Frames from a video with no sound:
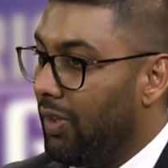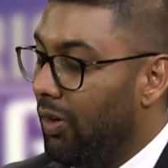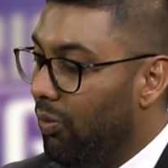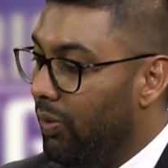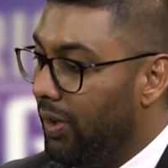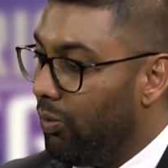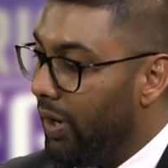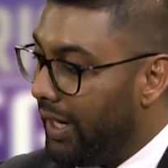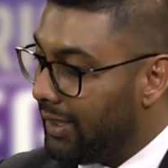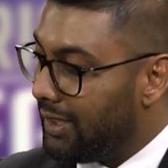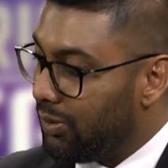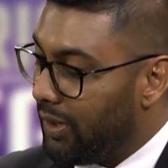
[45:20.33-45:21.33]
when
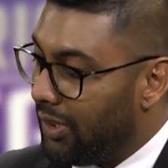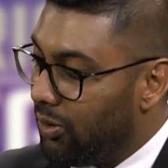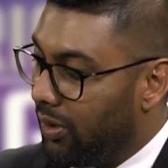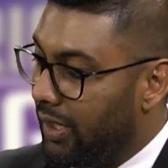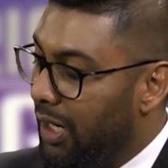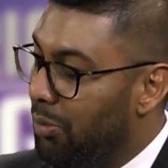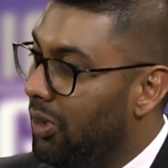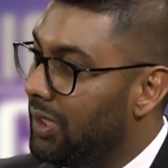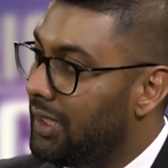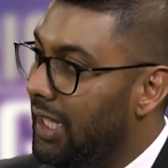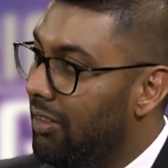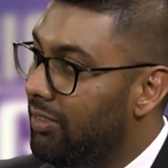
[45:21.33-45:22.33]
it is we are talking about
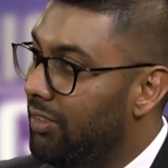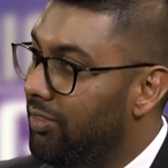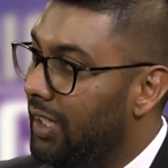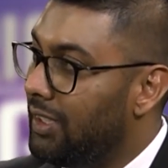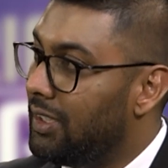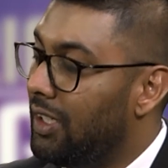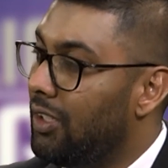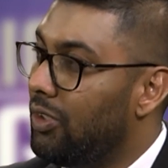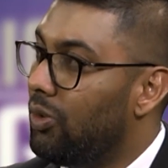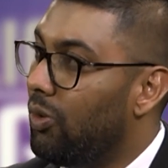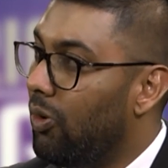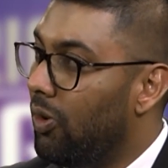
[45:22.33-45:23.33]
self-defense,
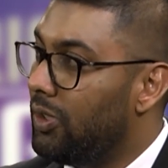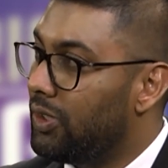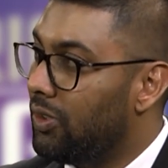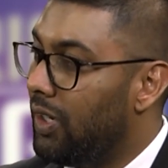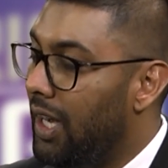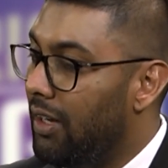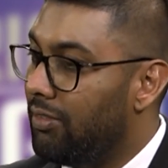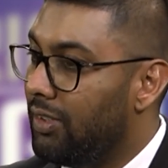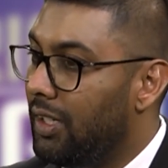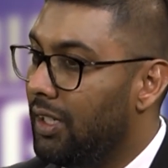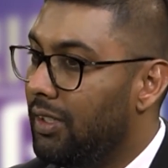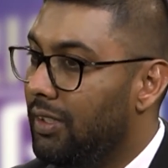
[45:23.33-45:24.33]
you also have
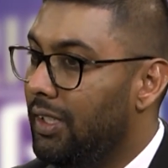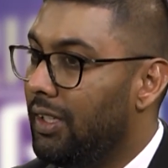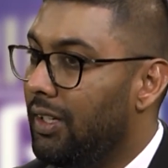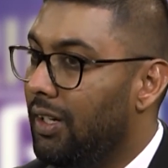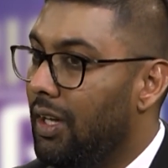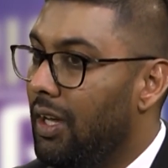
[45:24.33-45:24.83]
the